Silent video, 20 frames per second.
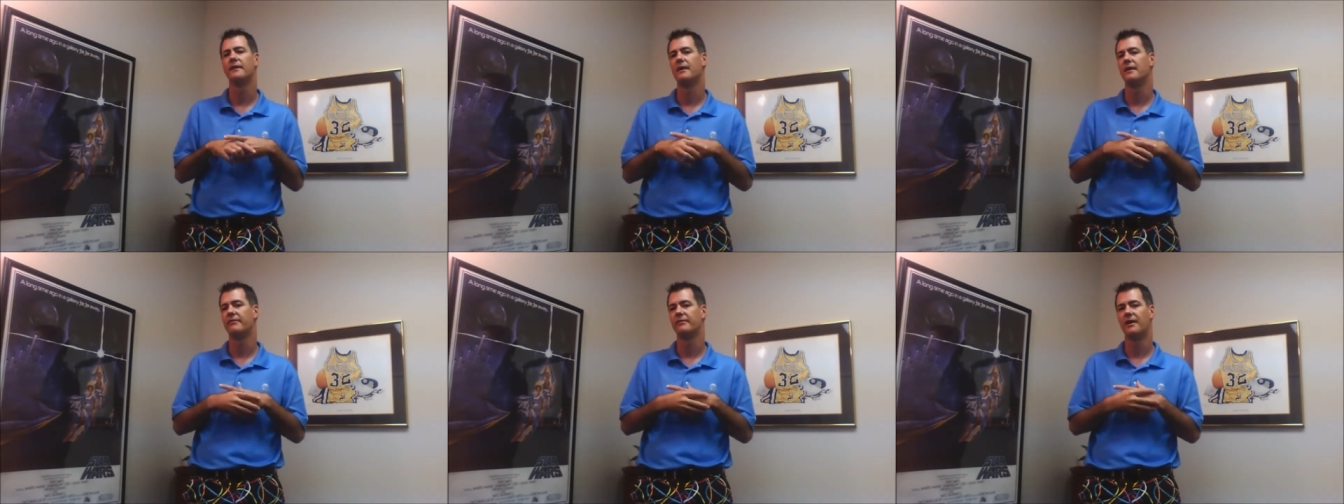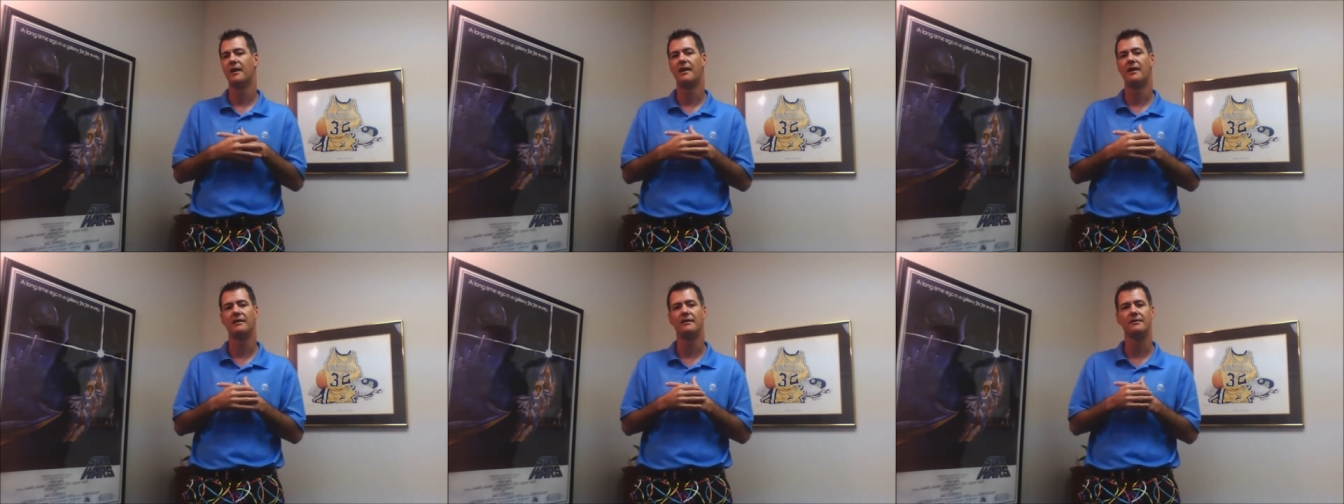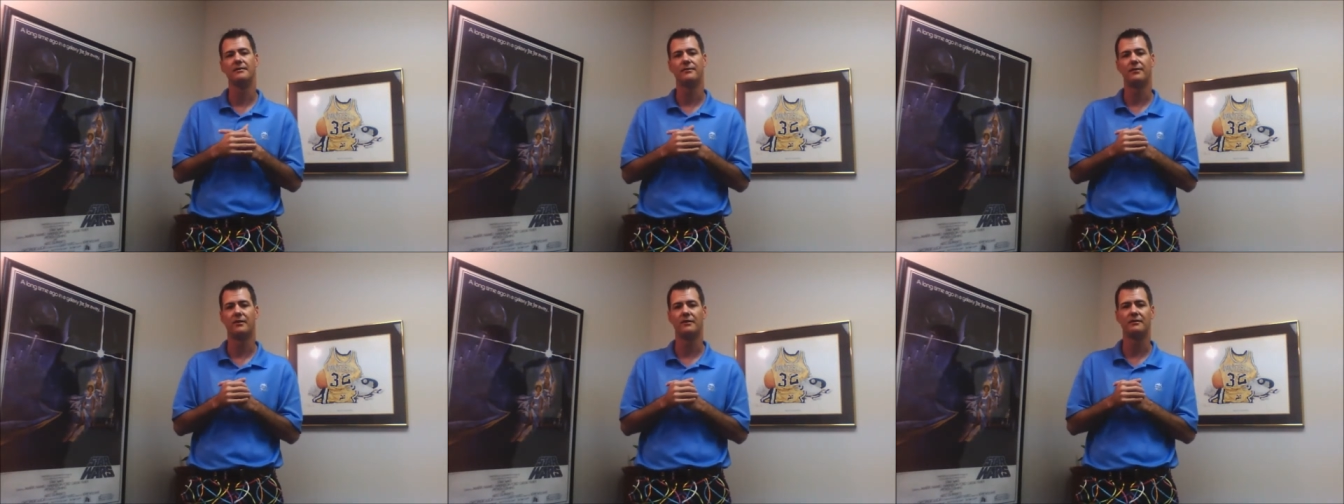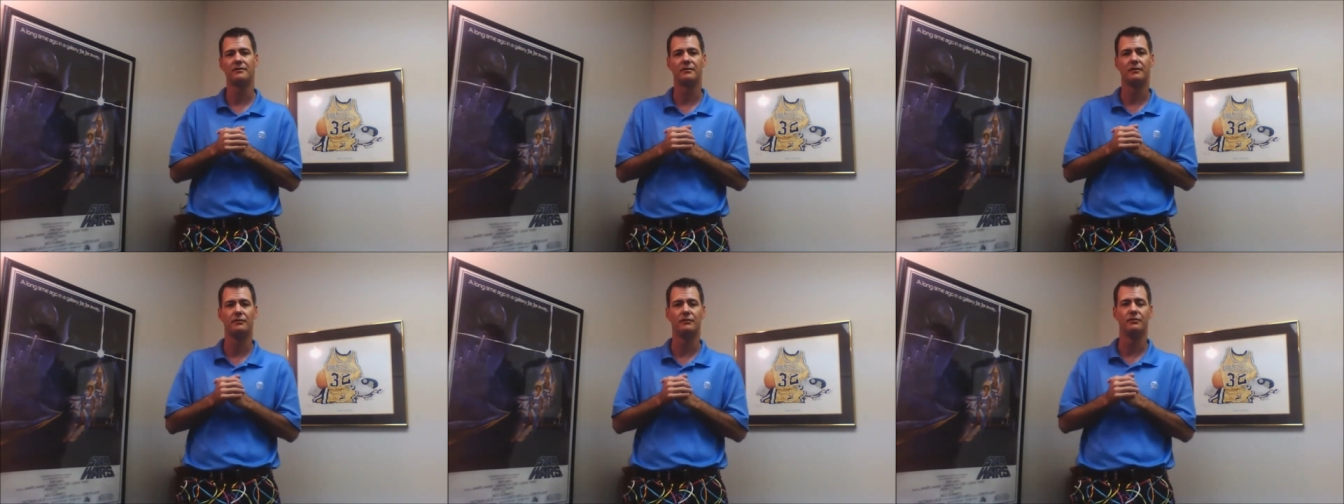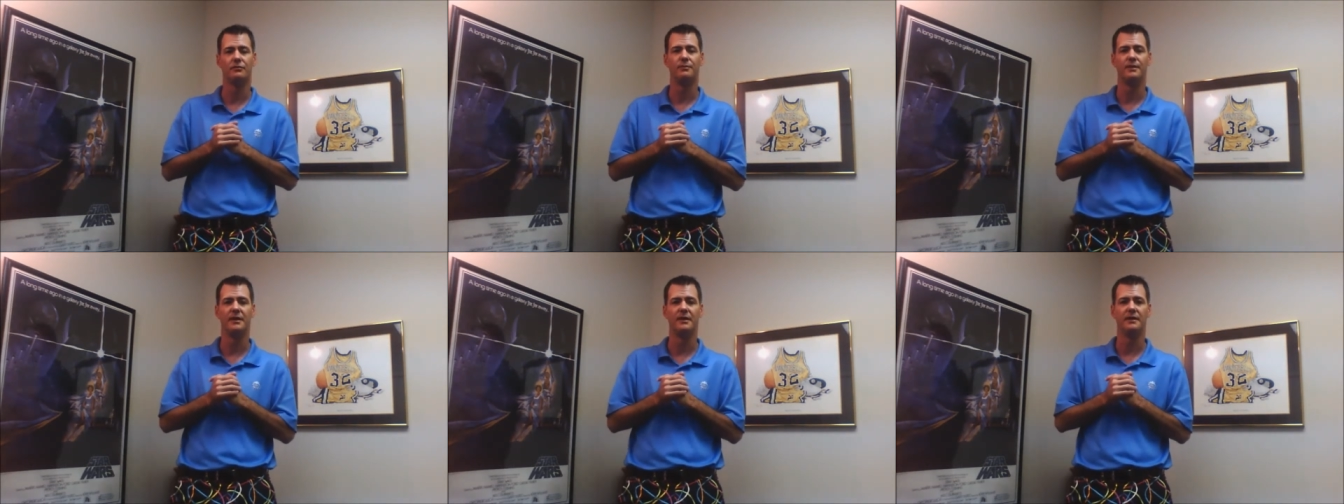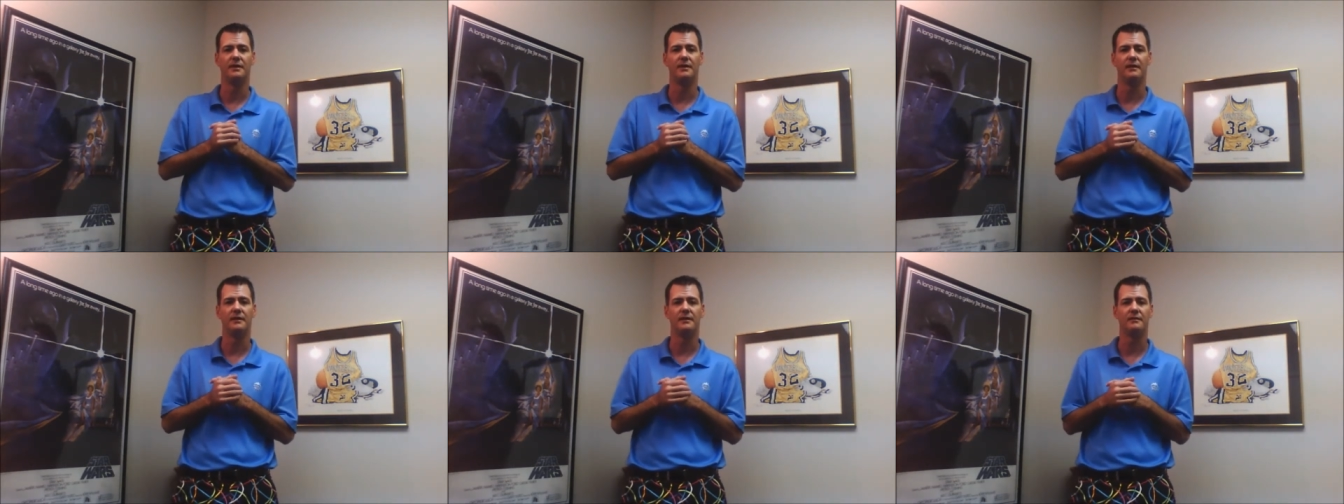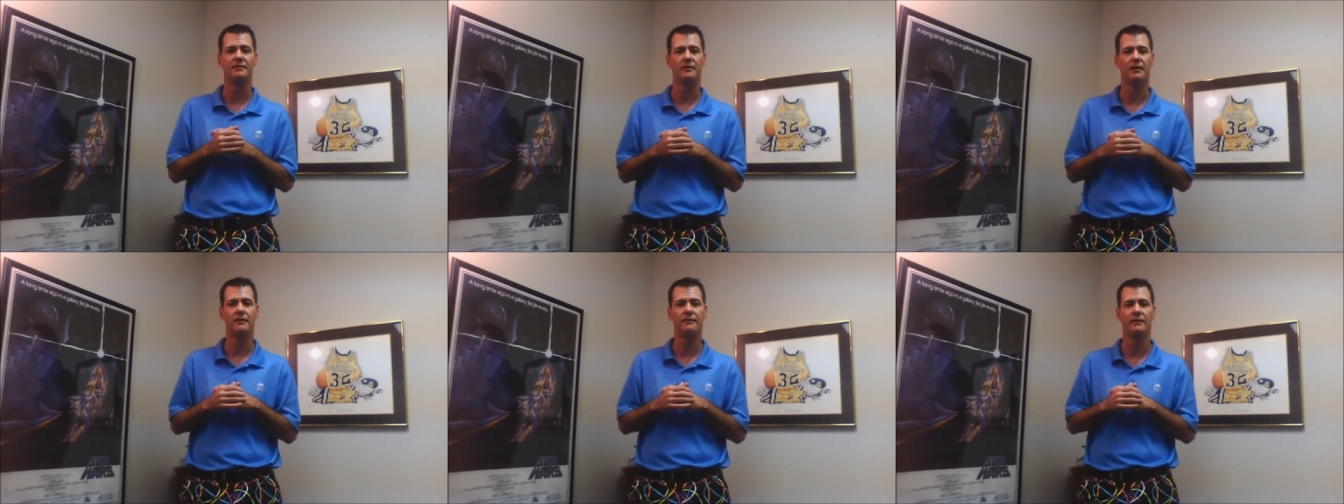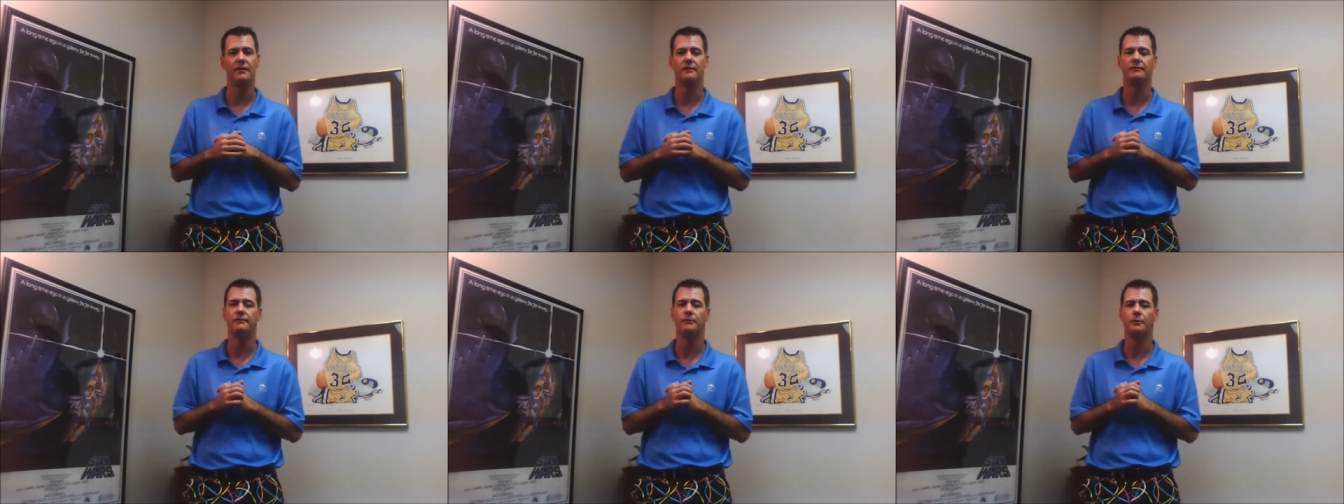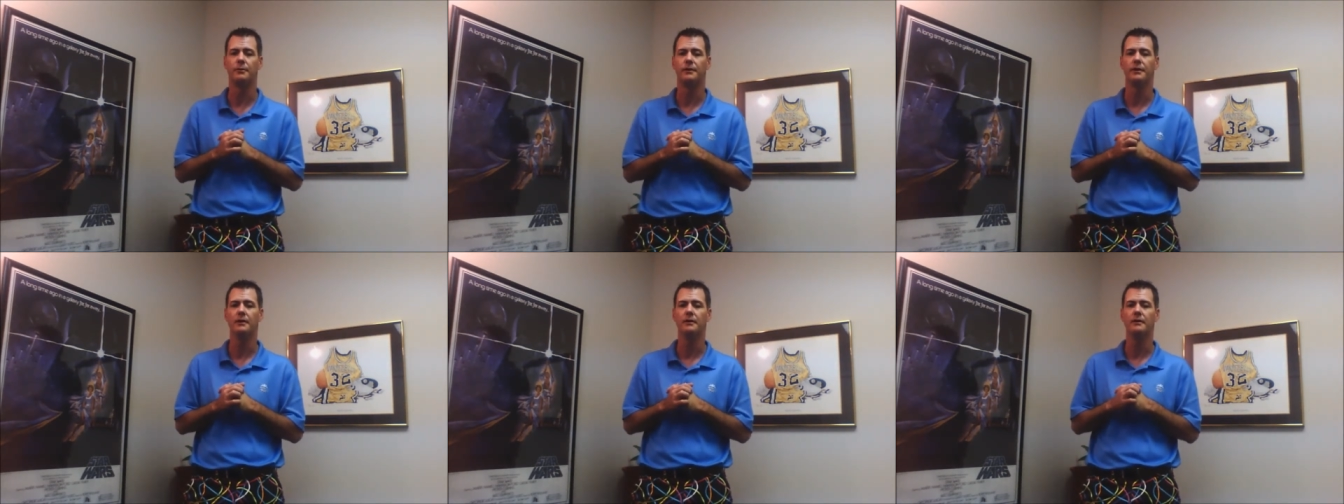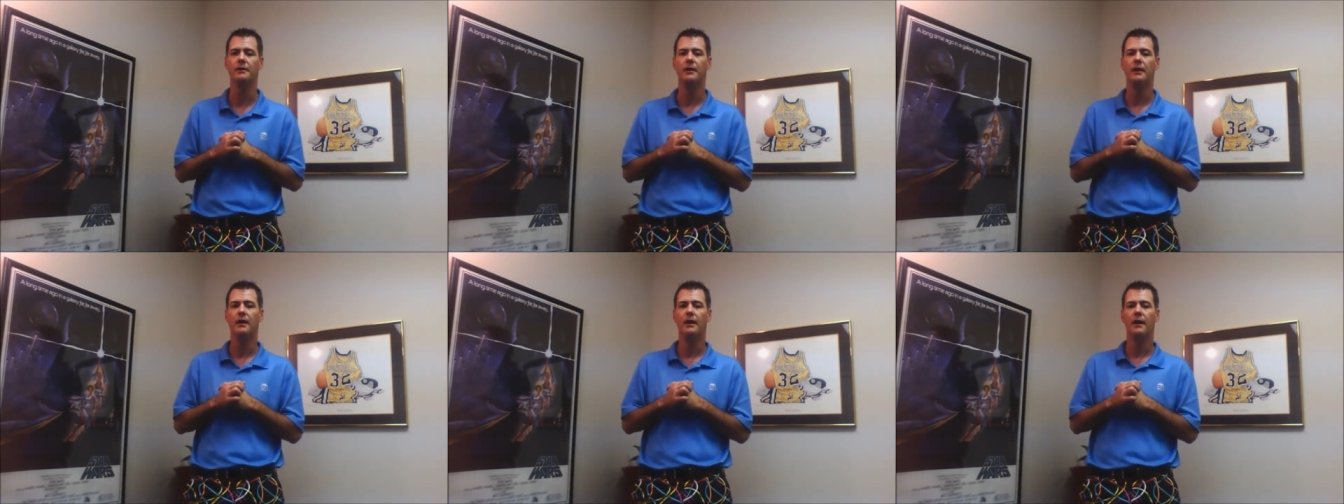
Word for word: that I've got as far as social media, it's on there for you.